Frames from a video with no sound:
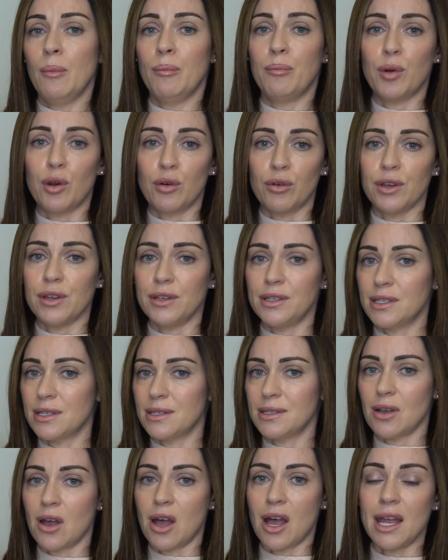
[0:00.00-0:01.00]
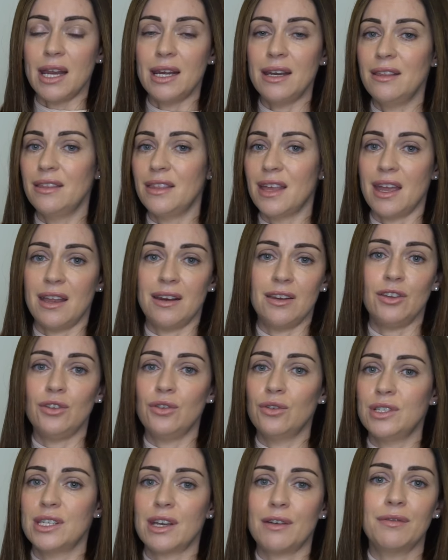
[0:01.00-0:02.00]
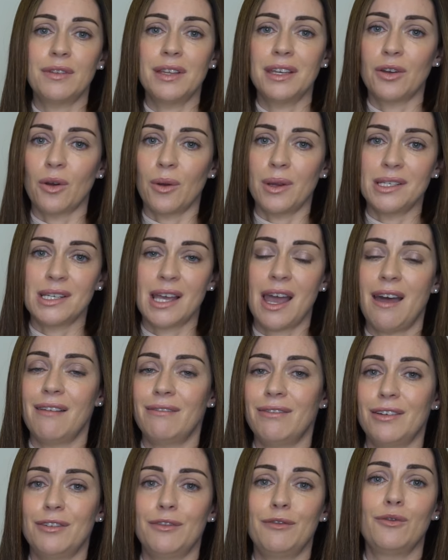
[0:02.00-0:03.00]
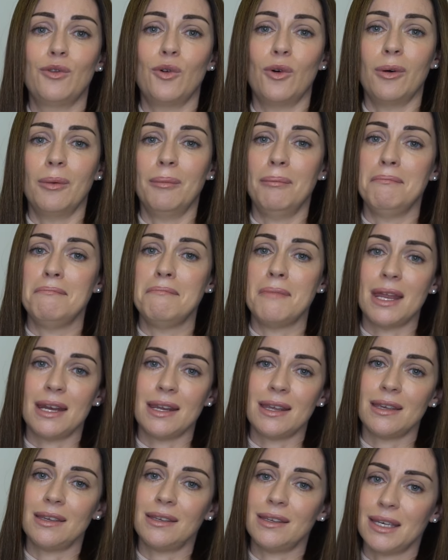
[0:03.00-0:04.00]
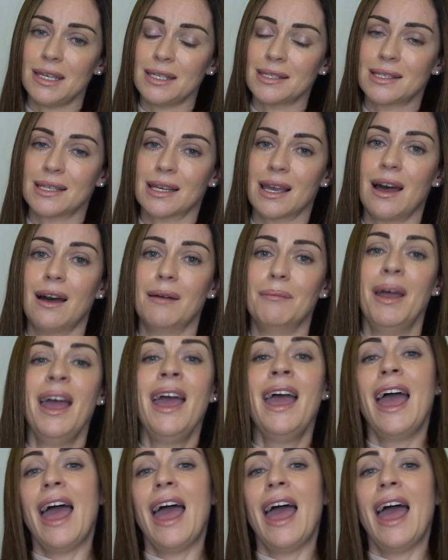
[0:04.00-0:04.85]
brilliant design, then you're definitely going to have it for many years to come.